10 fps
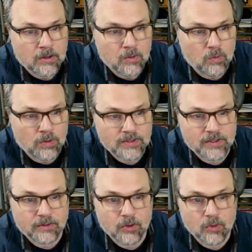1,
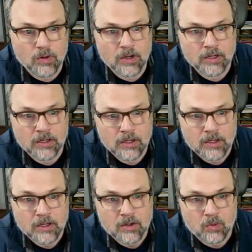0, 1,
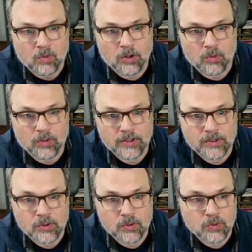1, 1,
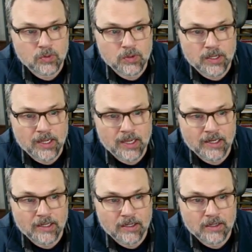2, and